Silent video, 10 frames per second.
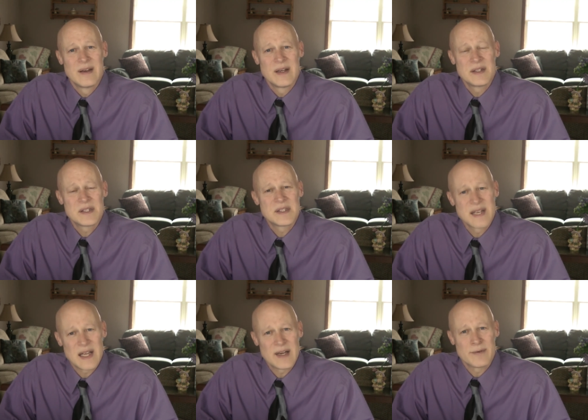He says,
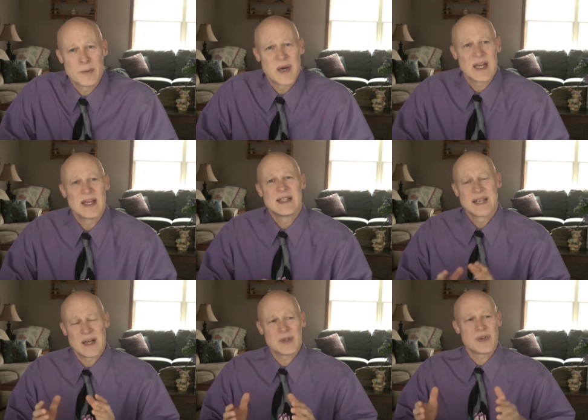Tell everybody. He
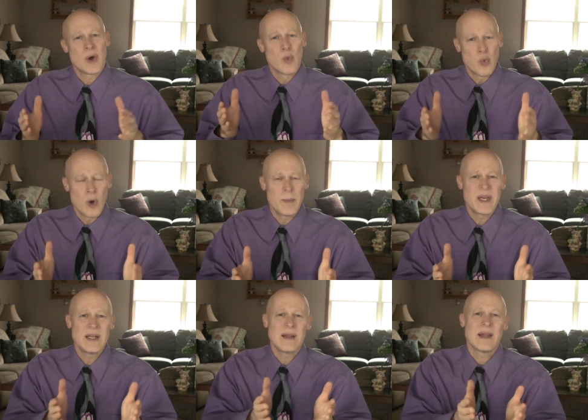tells a
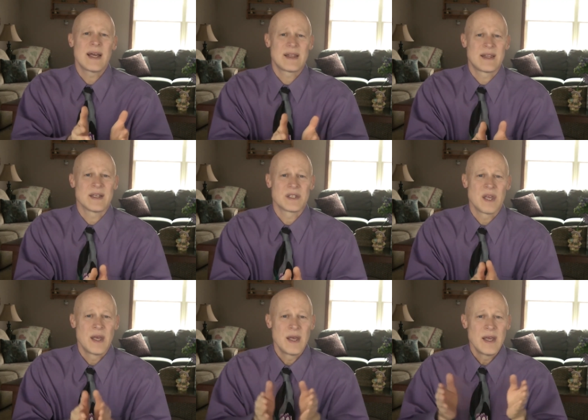woman like this
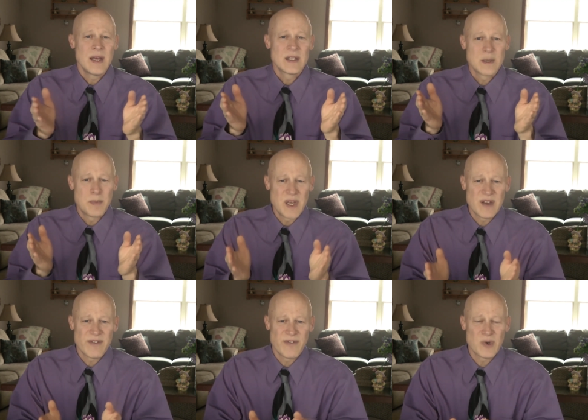to be
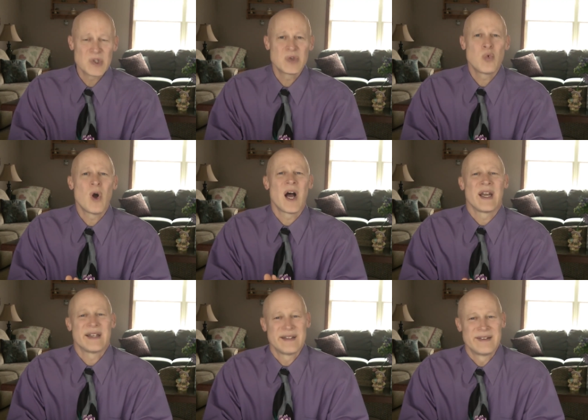the first
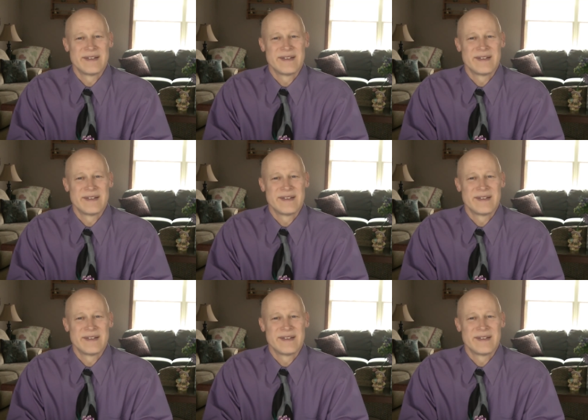one